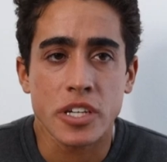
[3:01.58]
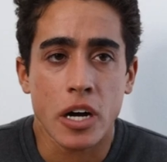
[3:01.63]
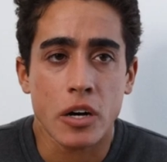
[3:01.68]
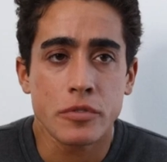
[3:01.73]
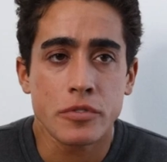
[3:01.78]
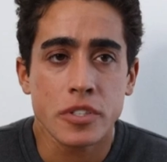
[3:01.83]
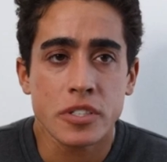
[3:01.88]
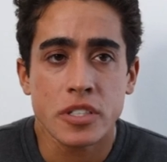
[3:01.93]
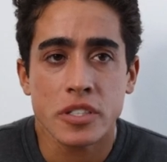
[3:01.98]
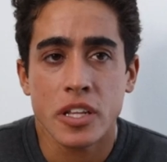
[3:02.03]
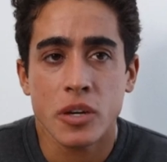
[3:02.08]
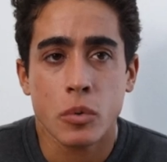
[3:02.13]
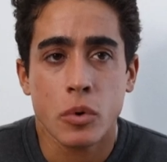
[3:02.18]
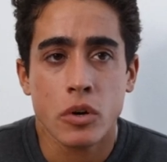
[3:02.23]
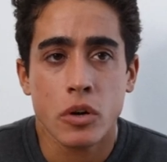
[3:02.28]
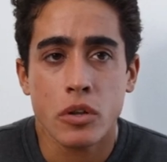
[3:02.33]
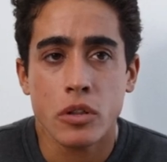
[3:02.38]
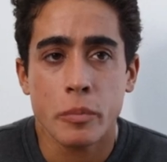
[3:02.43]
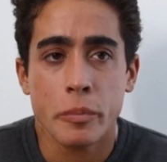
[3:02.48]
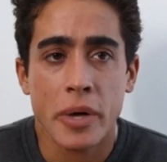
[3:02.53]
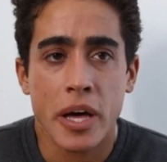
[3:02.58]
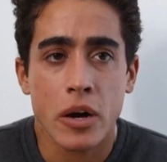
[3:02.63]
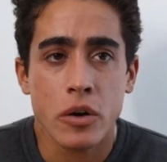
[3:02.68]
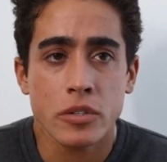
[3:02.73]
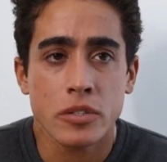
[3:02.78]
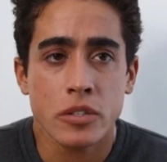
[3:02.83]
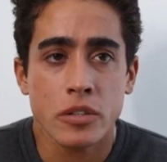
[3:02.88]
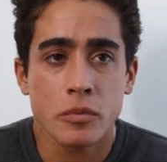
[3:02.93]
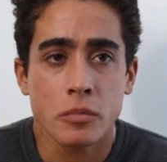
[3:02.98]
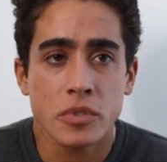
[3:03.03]
selfish and they want all the
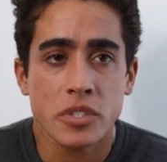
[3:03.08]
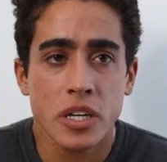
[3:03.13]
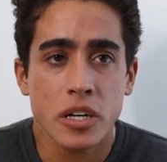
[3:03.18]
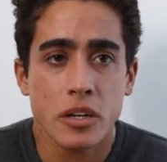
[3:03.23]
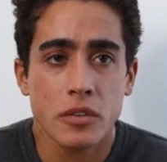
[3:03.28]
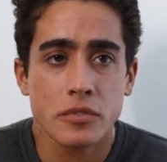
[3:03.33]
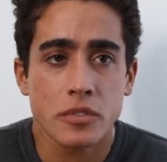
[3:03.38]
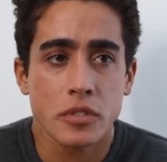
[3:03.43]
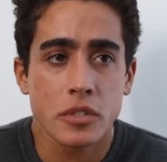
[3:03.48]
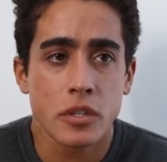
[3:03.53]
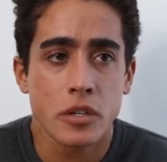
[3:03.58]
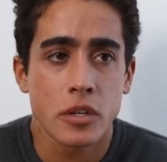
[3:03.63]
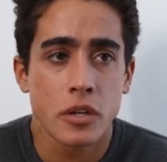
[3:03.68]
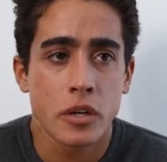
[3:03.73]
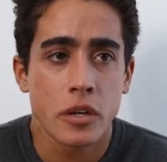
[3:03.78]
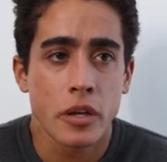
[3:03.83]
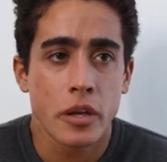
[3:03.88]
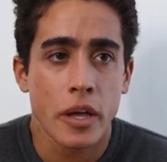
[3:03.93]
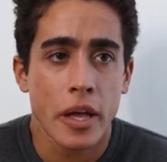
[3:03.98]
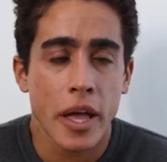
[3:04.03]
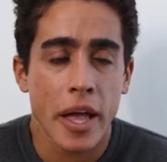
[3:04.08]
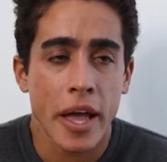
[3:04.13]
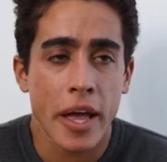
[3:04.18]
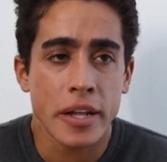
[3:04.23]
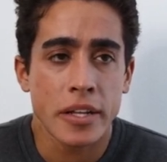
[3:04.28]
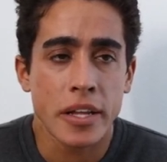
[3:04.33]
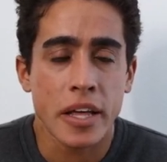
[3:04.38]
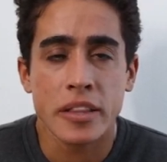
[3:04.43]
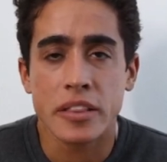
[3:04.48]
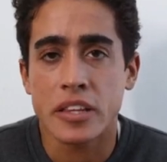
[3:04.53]
power to themselves.
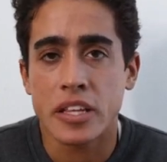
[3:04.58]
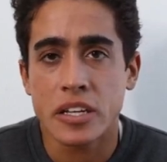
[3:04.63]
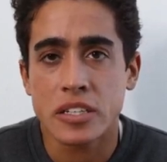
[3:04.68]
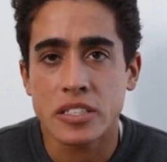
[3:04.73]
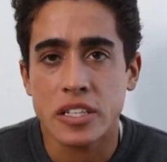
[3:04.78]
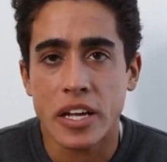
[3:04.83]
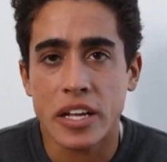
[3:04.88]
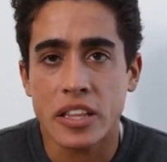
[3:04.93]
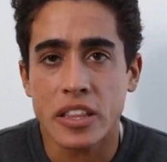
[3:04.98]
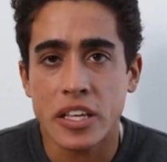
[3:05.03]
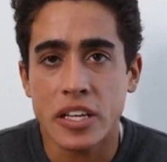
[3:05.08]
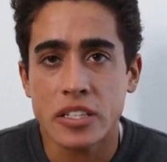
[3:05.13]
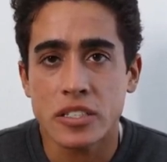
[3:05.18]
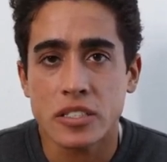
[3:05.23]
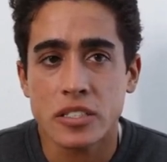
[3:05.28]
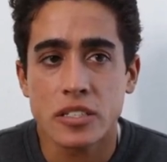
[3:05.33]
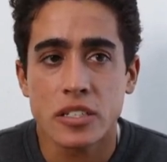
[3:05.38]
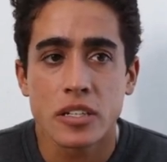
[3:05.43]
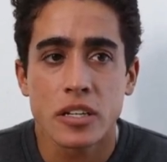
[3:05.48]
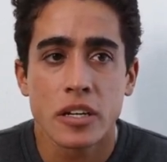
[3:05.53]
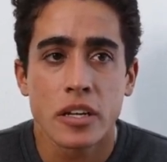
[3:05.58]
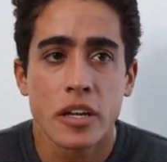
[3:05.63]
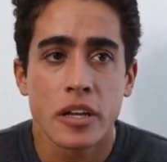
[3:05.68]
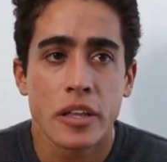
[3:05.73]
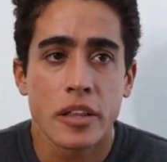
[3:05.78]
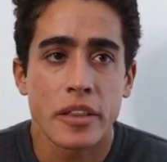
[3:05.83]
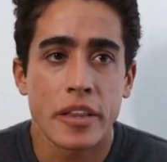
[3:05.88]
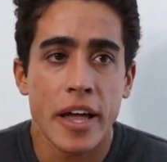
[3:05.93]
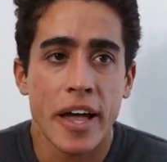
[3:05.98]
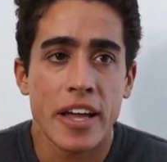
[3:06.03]
And, and things like this
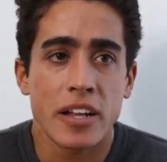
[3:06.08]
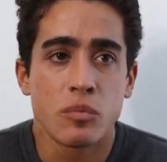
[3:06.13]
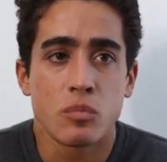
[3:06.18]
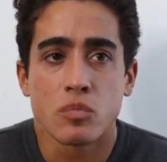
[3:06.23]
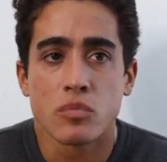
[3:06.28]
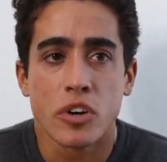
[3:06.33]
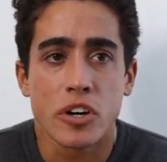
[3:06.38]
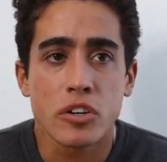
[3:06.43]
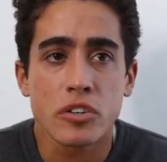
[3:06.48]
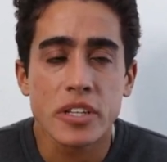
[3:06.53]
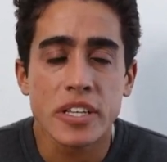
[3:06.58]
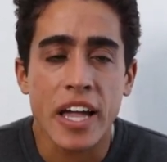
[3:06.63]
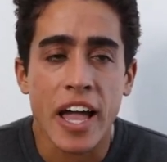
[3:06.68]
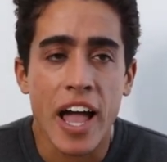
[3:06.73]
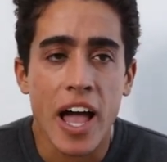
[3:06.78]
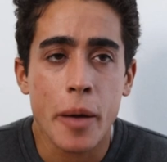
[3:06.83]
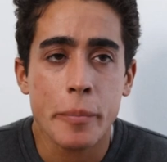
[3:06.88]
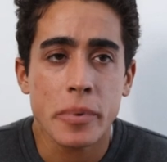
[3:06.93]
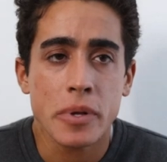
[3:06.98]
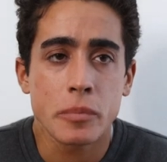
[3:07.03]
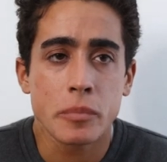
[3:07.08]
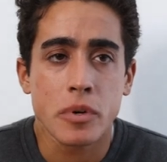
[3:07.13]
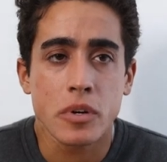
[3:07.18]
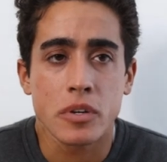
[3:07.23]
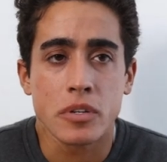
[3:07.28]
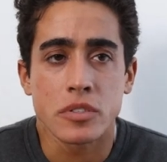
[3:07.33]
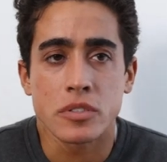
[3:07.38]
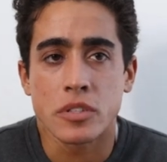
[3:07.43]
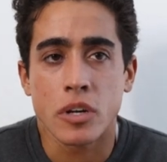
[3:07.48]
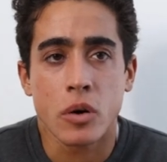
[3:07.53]
that rarely happen
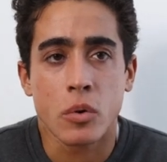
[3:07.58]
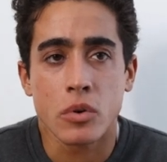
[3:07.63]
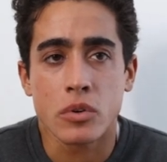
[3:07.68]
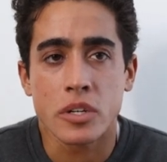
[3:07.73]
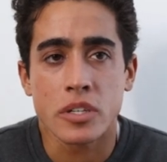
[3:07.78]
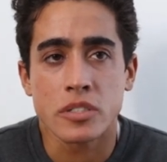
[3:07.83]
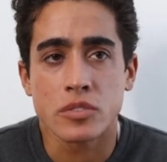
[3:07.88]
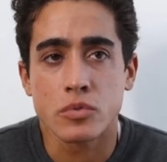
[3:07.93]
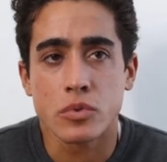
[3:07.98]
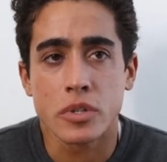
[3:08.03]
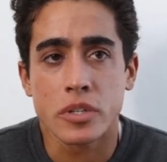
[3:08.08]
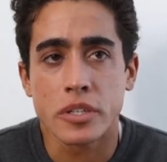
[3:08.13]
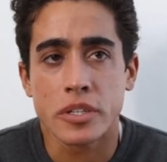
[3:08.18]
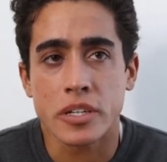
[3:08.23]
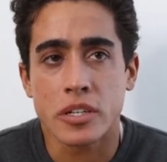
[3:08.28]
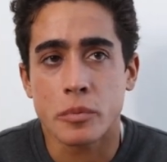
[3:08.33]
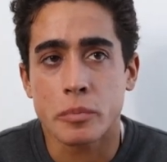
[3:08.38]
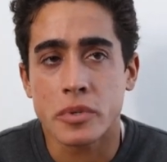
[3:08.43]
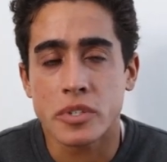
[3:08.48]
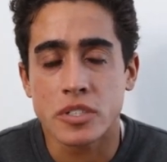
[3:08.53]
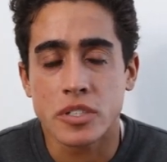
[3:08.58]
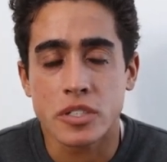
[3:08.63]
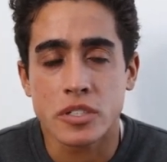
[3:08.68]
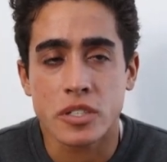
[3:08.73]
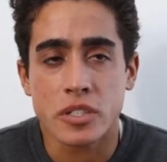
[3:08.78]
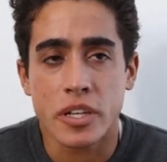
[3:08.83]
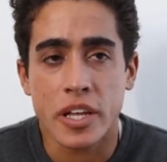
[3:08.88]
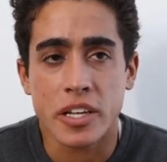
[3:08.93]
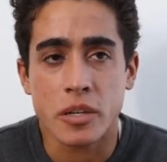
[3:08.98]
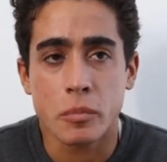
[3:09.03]
because no one is really in a
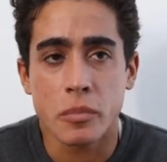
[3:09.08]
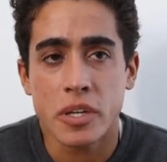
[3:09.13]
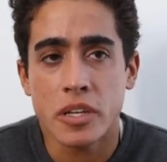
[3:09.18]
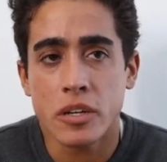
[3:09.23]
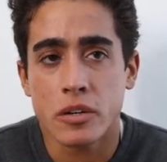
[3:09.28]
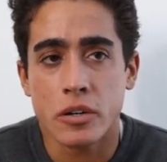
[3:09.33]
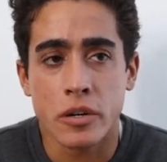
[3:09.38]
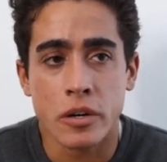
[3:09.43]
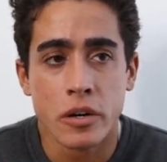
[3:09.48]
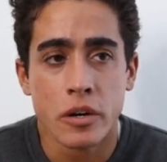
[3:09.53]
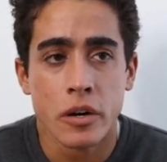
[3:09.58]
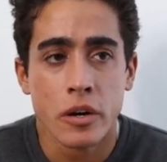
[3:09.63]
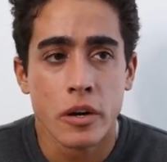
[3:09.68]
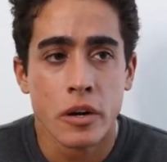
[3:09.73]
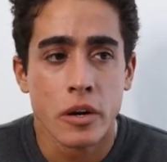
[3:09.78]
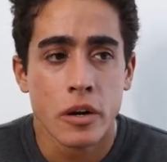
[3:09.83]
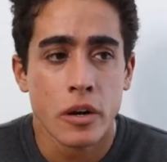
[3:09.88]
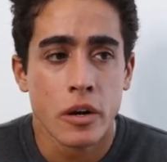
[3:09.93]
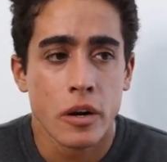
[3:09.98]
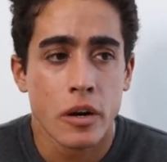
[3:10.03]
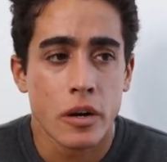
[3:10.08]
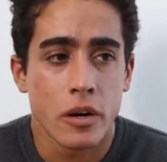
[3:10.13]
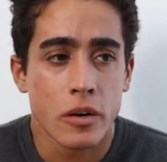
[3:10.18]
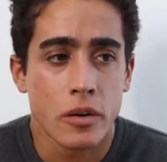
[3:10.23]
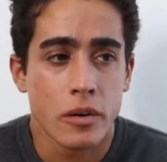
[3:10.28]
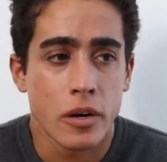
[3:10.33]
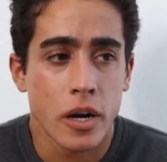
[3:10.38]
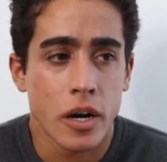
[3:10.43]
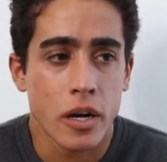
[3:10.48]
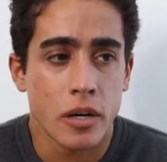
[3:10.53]
position like me are,
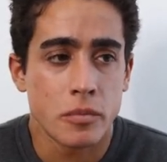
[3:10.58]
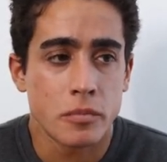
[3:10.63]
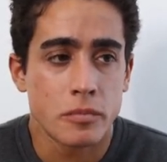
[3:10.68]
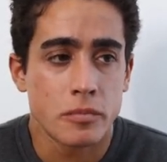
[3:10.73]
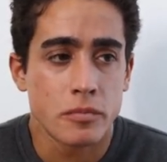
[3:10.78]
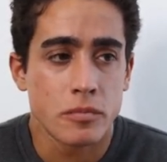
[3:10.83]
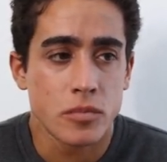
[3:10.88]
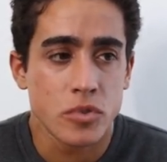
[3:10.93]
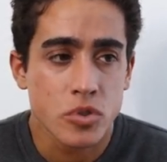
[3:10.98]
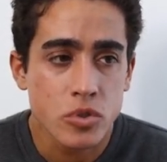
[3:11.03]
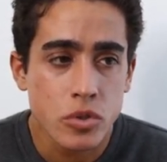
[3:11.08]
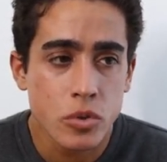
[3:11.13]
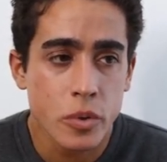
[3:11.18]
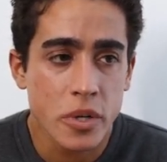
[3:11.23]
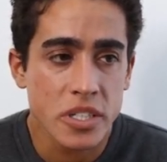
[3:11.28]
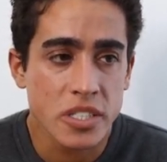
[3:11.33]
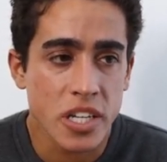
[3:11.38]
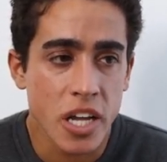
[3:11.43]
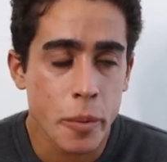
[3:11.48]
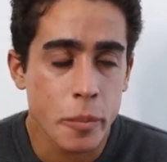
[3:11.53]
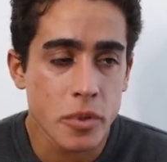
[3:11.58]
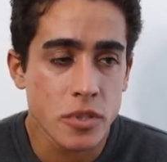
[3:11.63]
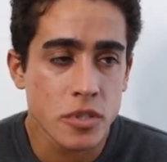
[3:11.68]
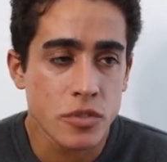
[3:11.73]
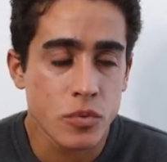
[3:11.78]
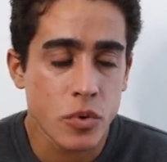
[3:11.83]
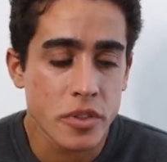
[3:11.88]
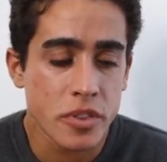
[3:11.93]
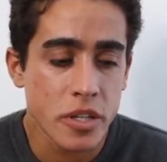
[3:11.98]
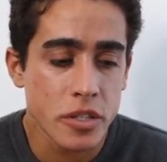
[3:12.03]
are uh, true examples
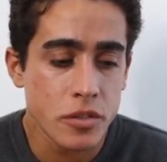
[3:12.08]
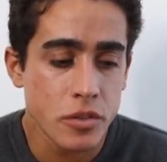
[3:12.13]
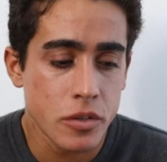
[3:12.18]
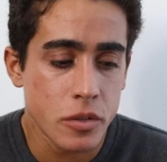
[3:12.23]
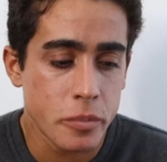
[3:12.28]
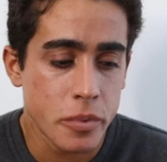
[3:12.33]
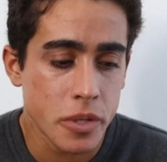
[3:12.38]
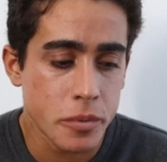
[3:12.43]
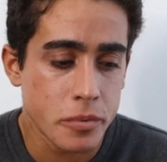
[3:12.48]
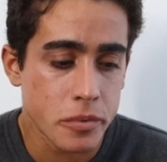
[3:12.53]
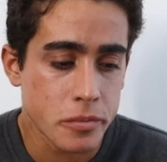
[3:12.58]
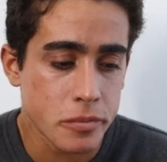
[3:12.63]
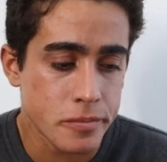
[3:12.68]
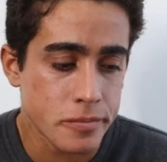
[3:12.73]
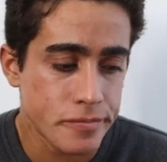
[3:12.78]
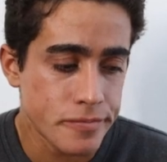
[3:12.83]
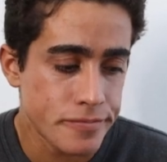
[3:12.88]
of what they do to people.